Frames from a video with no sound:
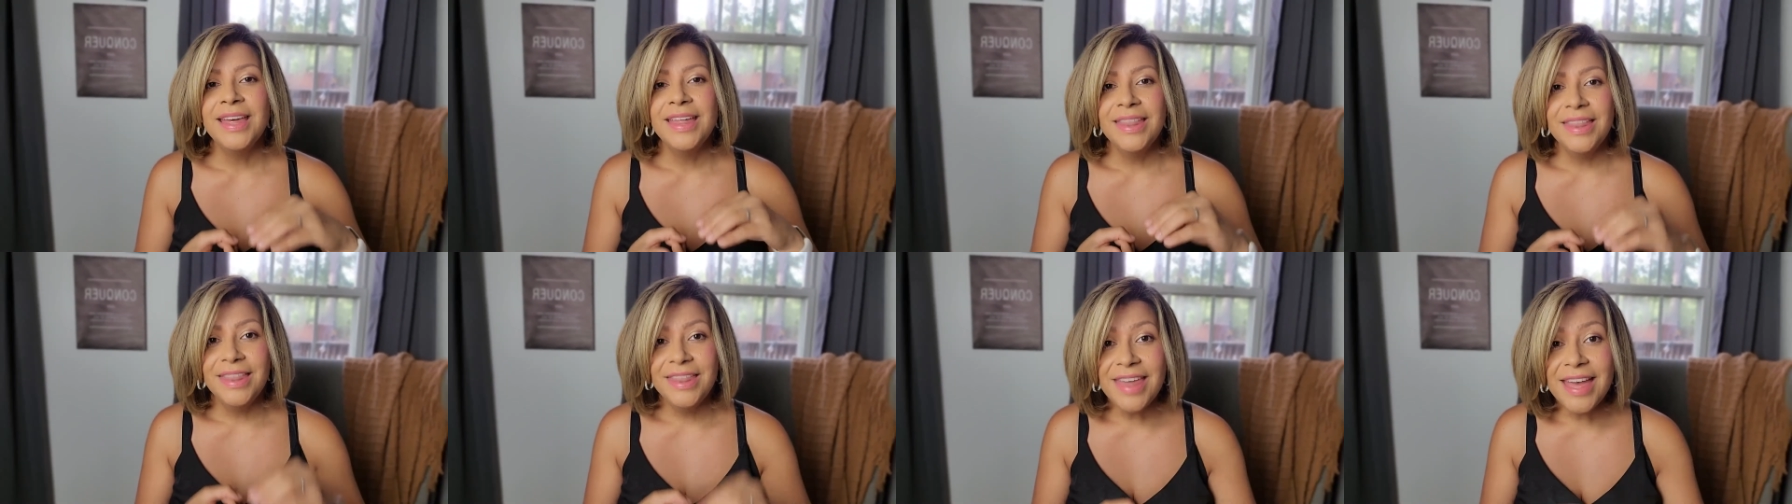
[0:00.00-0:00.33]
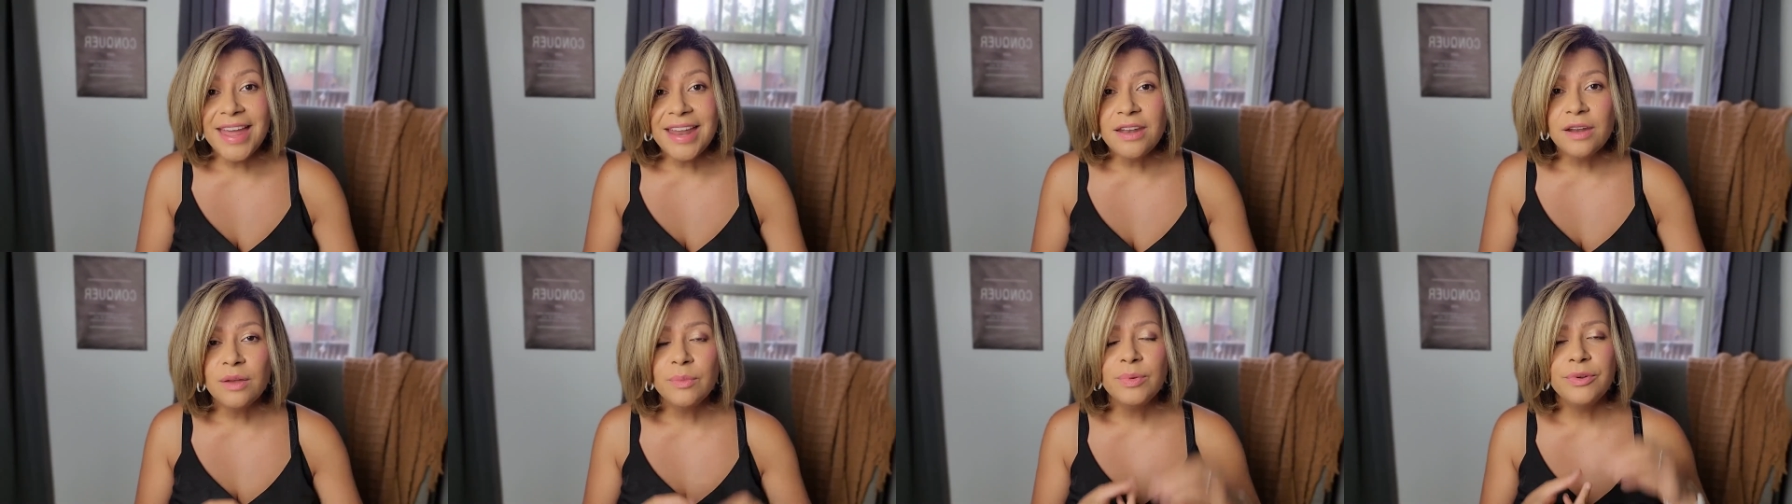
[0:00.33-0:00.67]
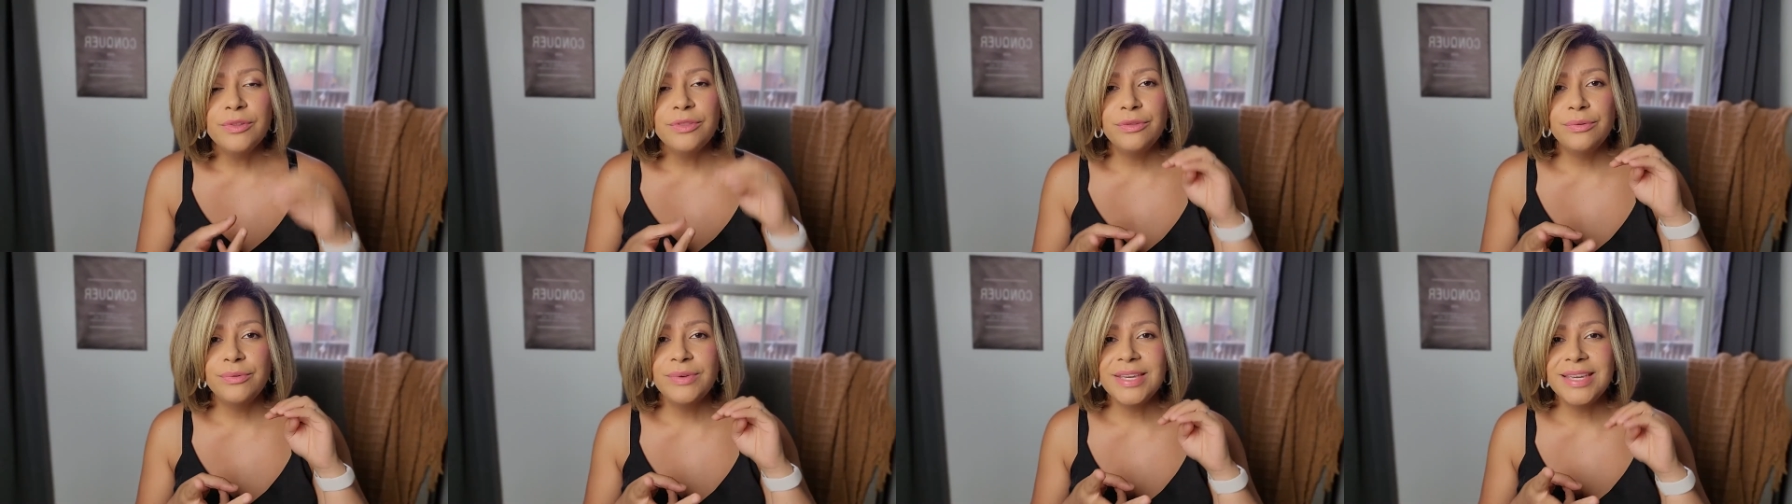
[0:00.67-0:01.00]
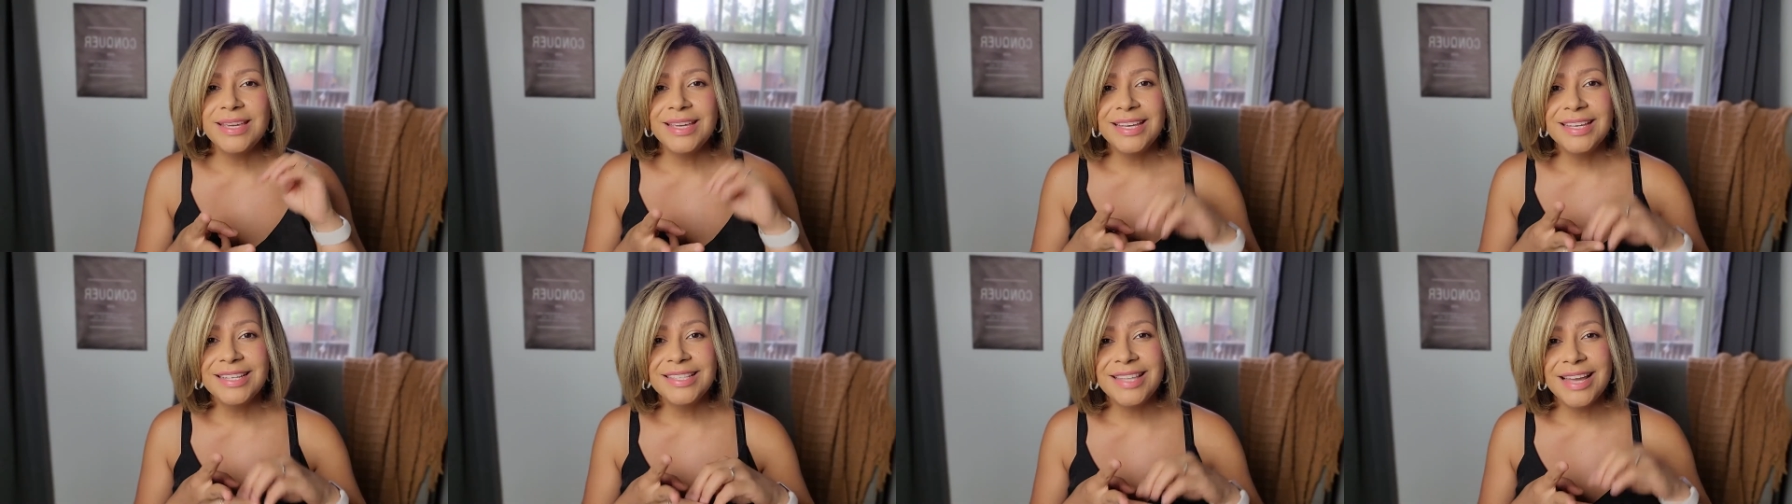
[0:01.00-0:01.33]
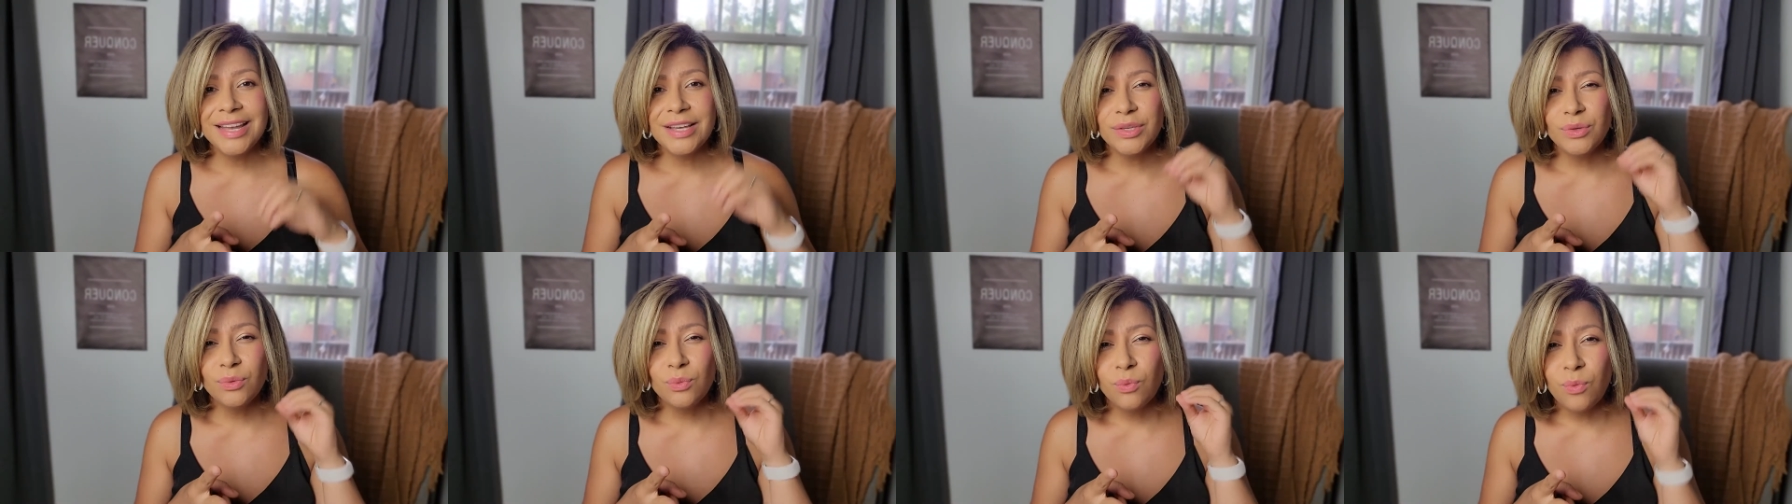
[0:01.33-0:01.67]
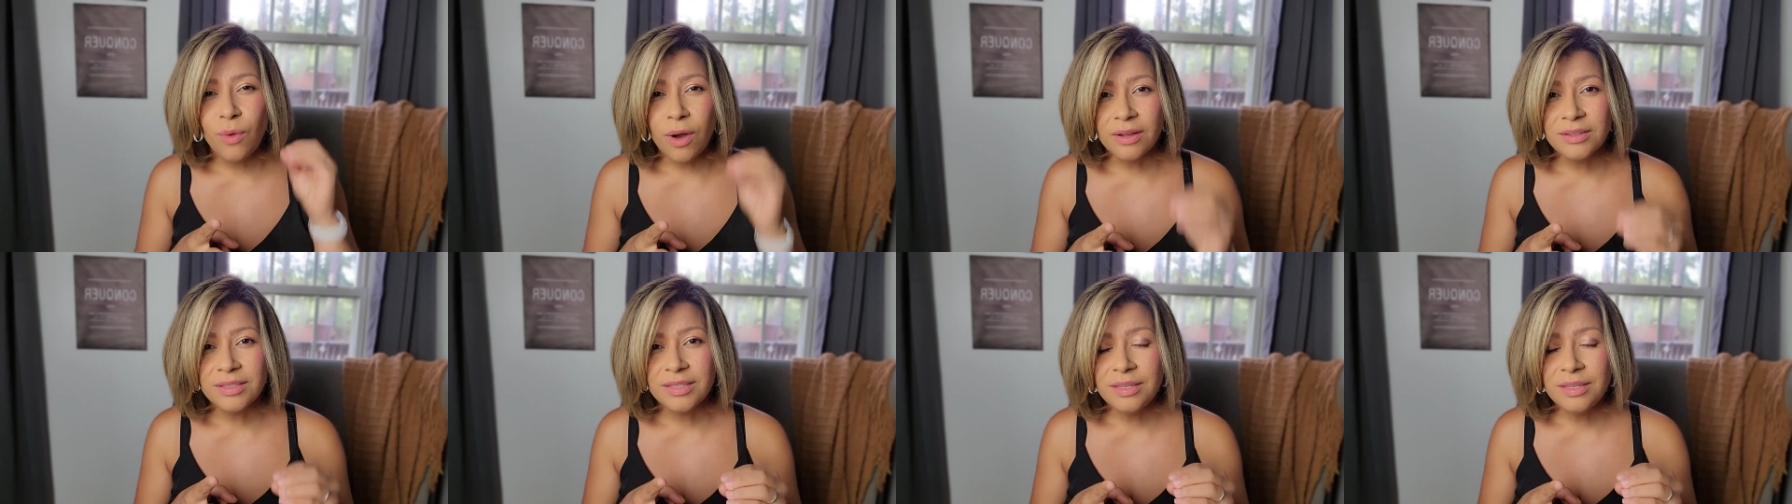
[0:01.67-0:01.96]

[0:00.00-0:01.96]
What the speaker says: Then number 3 is that you want